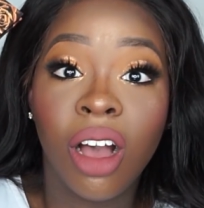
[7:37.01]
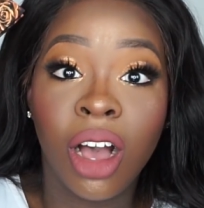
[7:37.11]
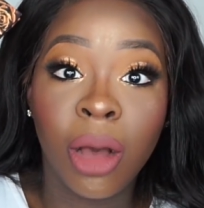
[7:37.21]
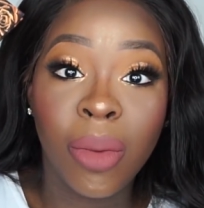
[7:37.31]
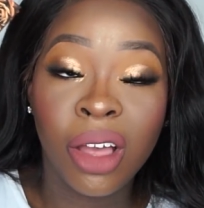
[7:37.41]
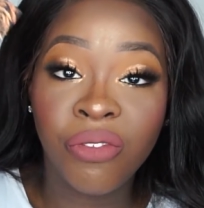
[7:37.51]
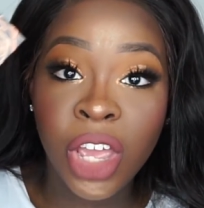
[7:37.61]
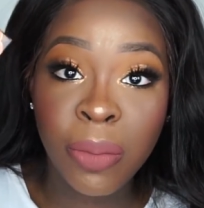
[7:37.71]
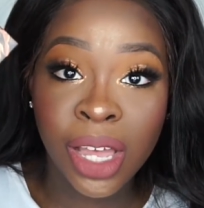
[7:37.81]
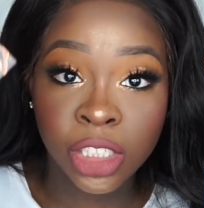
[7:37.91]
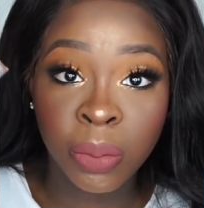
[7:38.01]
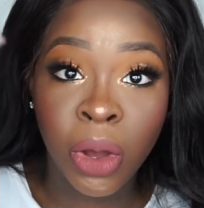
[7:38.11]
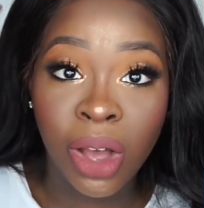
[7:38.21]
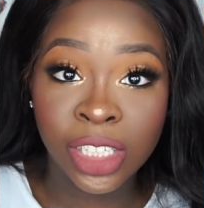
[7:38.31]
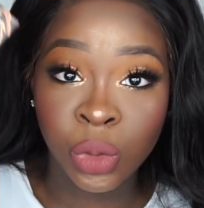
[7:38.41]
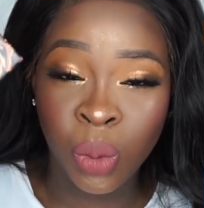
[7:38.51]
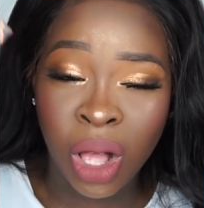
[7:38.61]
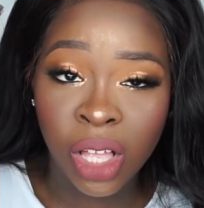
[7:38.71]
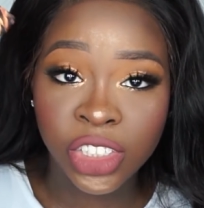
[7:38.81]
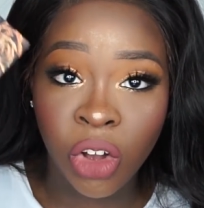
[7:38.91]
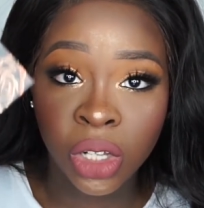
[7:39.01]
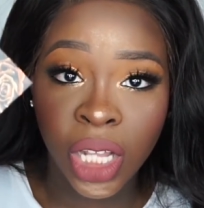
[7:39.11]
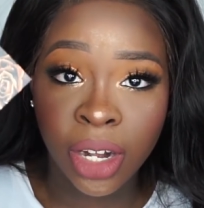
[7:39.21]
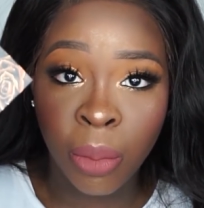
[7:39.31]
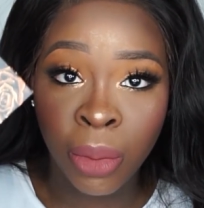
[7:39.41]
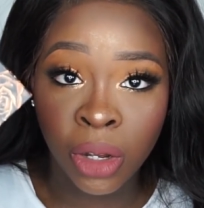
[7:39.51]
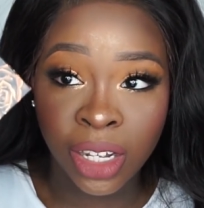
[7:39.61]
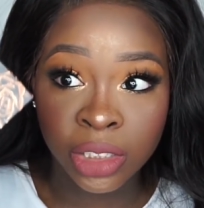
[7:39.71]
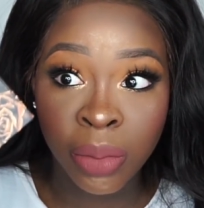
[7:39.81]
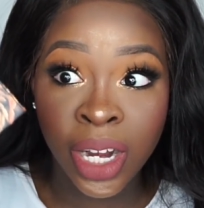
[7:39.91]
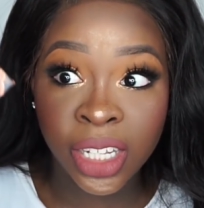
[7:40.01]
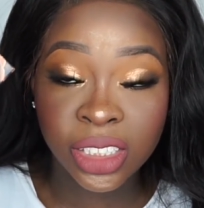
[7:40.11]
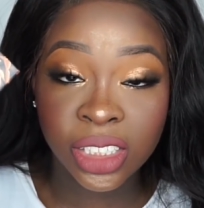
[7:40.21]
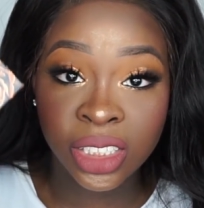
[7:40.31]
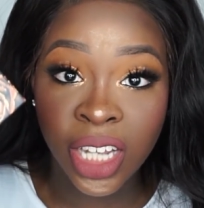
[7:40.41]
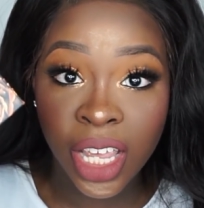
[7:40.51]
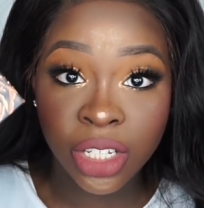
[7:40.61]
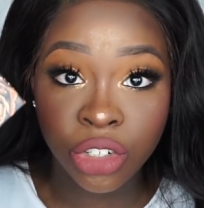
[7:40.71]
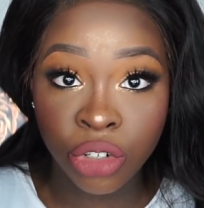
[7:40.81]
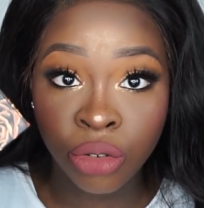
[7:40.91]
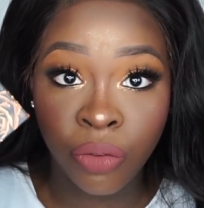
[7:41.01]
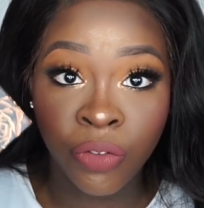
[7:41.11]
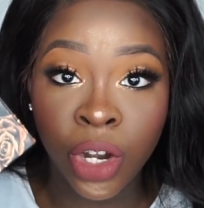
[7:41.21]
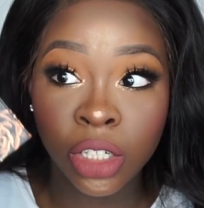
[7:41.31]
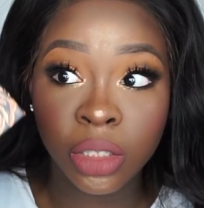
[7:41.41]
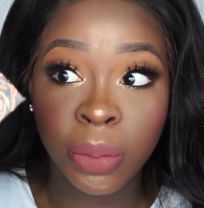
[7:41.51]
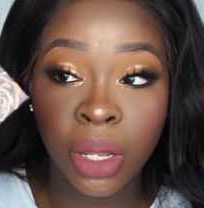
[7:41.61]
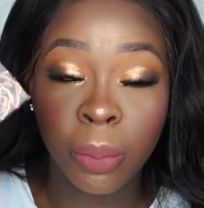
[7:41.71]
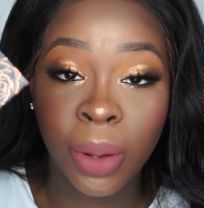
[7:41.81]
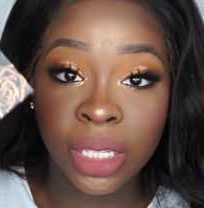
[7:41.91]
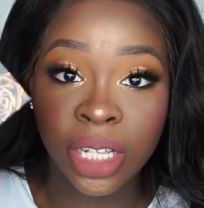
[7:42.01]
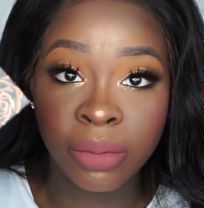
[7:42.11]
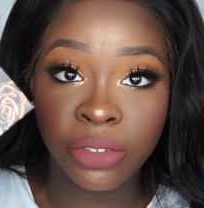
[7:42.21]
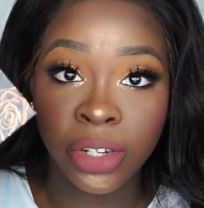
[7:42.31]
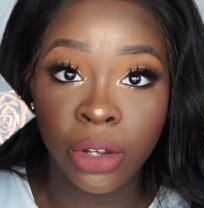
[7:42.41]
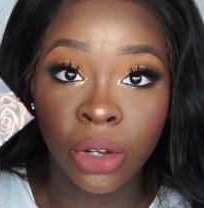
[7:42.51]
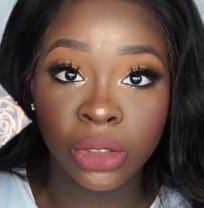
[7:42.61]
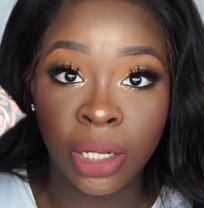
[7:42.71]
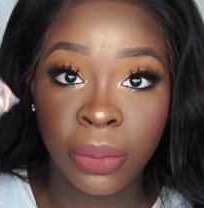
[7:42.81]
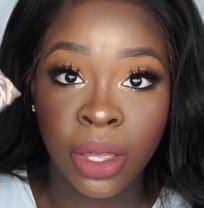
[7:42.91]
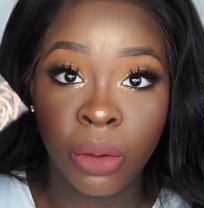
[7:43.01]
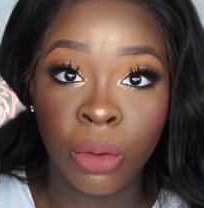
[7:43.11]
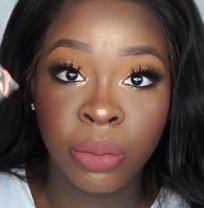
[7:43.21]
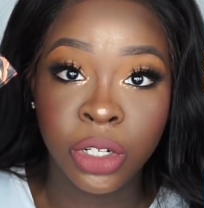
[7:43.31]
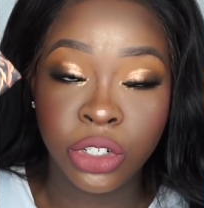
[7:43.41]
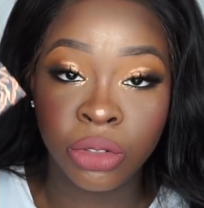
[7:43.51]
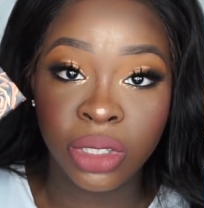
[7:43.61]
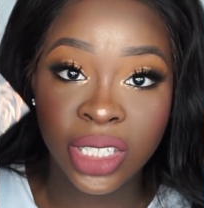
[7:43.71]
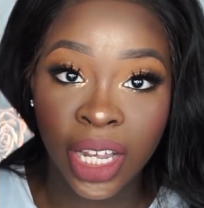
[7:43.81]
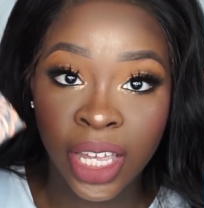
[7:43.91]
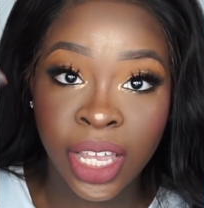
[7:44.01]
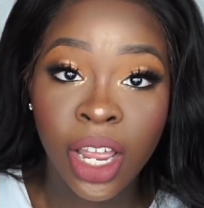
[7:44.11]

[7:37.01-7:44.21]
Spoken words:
At Fame Expo, as well as online on Melt Cosmetics. Today is June 1st, but by the time this video goes up, it will be June 2nd.